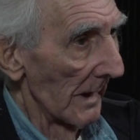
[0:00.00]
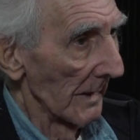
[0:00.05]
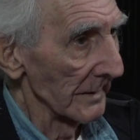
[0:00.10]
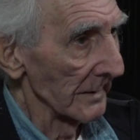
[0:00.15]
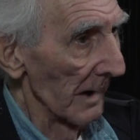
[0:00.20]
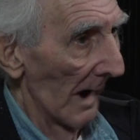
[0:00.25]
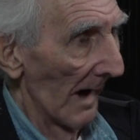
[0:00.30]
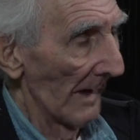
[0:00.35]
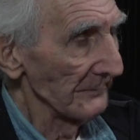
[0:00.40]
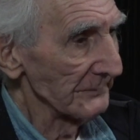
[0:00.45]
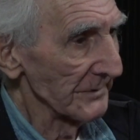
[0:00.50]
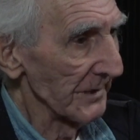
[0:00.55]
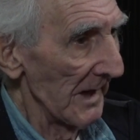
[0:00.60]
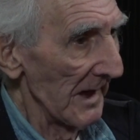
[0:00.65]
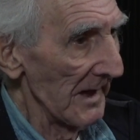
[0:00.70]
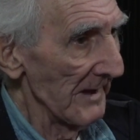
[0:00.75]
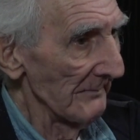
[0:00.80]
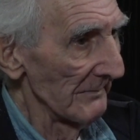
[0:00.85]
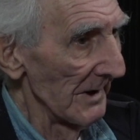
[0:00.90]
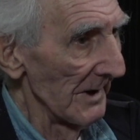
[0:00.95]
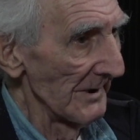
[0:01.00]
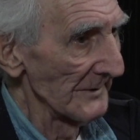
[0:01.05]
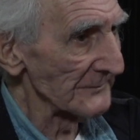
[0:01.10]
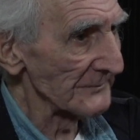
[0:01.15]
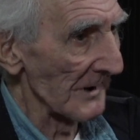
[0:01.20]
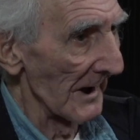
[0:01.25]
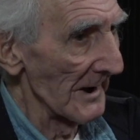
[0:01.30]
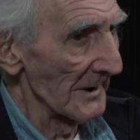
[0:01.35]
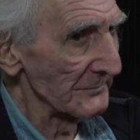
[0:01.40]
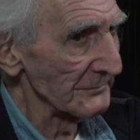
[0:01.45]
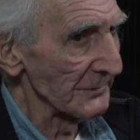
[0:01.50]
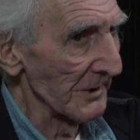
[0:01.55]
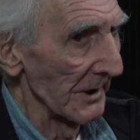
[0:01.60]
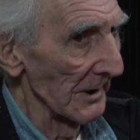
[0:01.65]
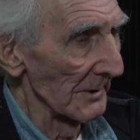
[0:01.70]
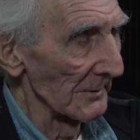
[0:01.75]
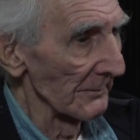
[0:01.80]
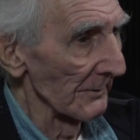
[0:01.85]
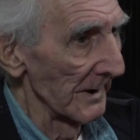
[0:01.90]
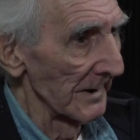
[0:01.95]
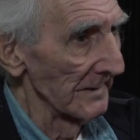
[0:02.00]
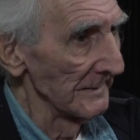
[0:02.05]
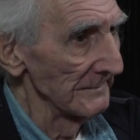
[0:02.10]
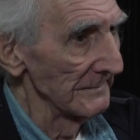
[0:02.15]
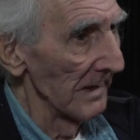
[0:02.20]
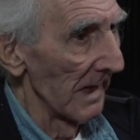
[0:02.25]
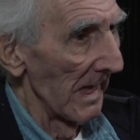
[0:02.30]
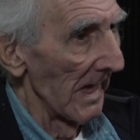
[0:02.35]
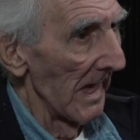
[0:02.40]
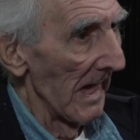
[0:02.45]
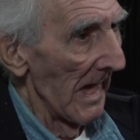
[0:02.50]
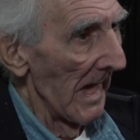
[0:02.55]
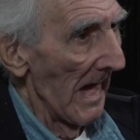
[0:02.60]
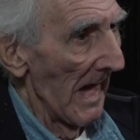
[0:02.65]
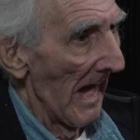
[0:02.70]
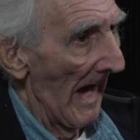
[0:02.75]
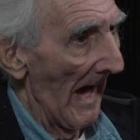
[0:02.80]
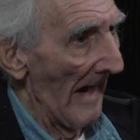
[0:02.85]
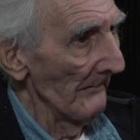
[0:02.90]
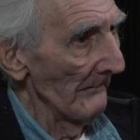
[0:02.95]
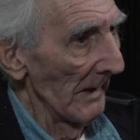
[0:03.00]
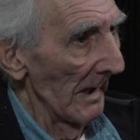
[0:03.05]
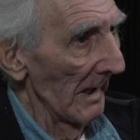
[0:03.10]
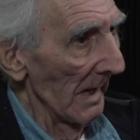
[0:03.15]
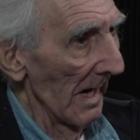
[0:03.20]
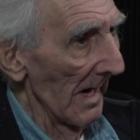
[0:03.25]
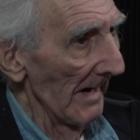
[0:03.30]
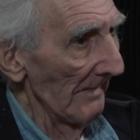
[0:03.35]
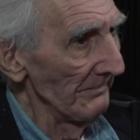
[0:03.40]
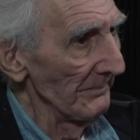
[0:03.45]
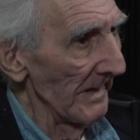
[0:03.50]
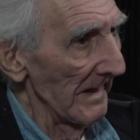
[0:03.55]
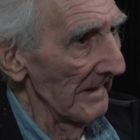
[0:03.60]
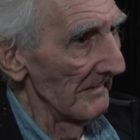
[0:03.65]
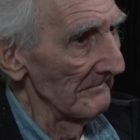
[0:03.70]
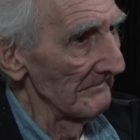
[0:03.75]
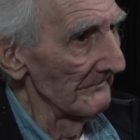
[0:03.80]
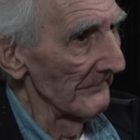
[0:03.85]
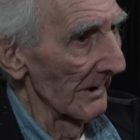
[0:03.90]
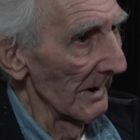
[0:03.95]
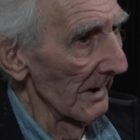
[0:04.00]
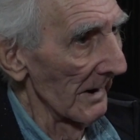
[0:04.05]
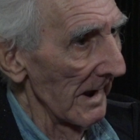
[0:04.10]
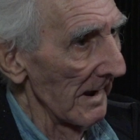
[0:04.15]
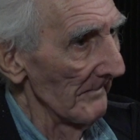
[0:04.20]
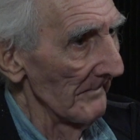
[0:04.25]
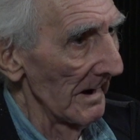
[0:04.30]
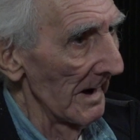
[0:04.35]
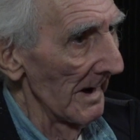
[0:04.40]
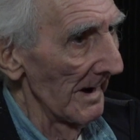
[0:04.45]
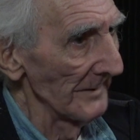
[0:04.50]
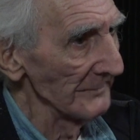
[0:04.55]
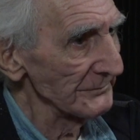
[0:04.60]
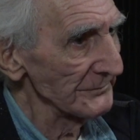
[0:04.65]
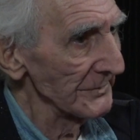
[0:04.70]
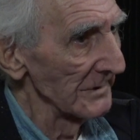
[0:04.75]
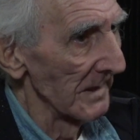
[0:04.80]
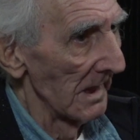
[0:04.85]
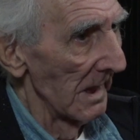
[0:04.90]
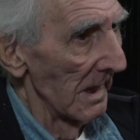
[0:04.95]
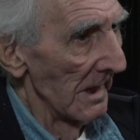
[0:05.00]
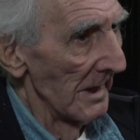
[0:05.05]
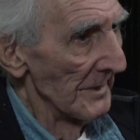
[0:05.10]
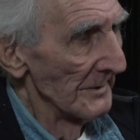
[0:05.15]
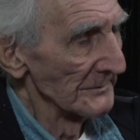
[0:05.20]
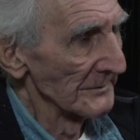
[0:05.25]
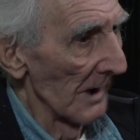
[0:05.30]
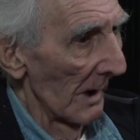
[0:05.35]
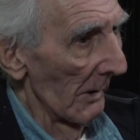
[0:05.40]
God gave us our children, and we love them very much, so